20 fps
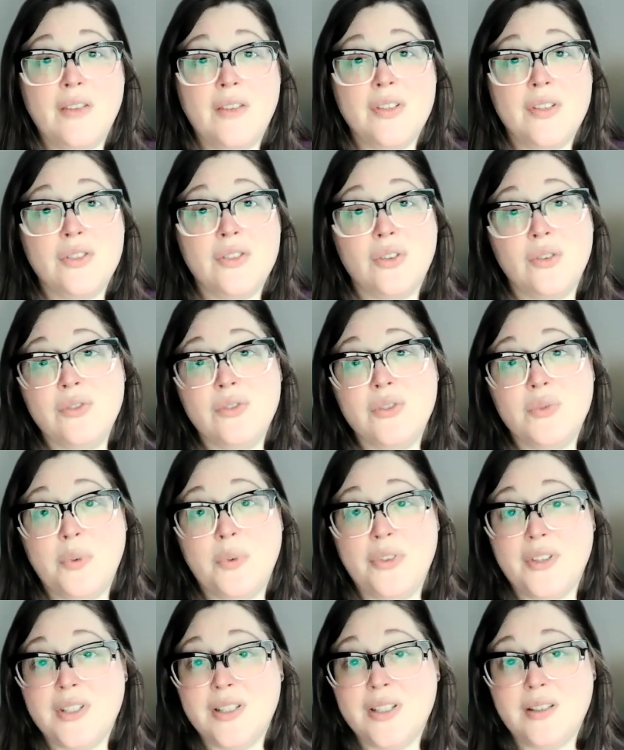of
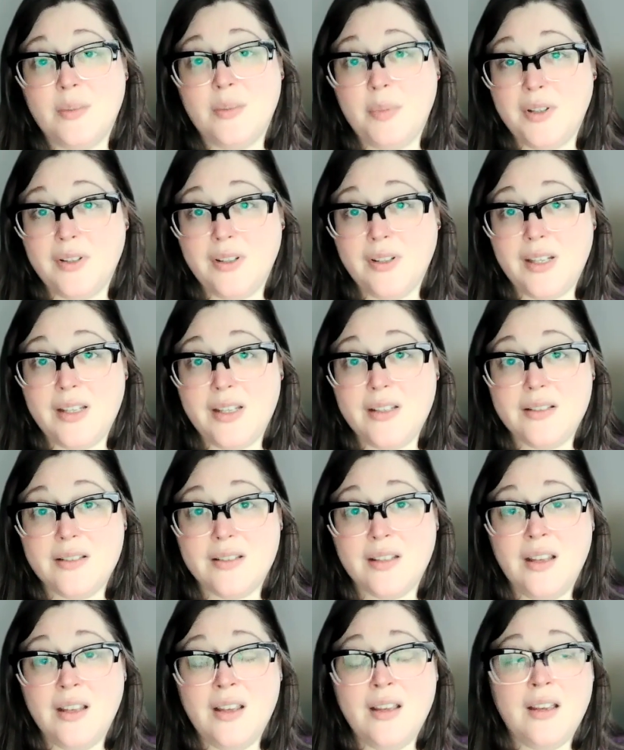adults with
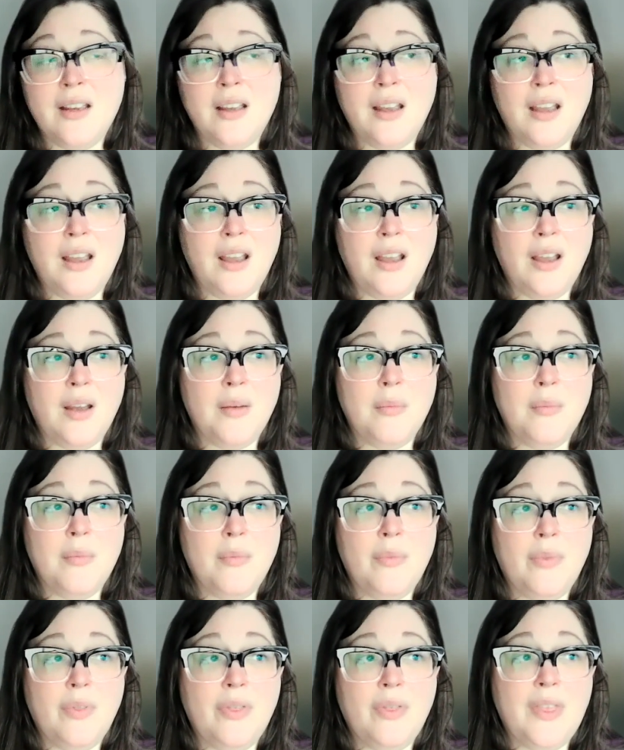disabilities
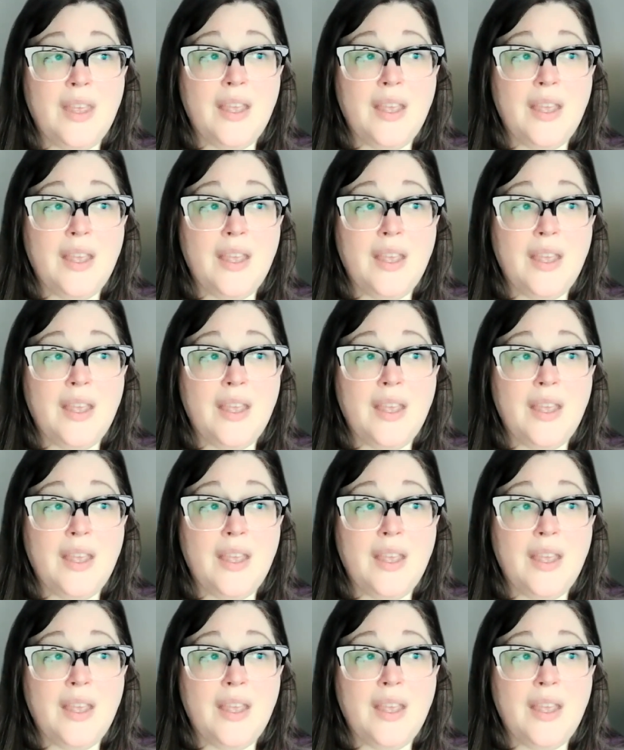um,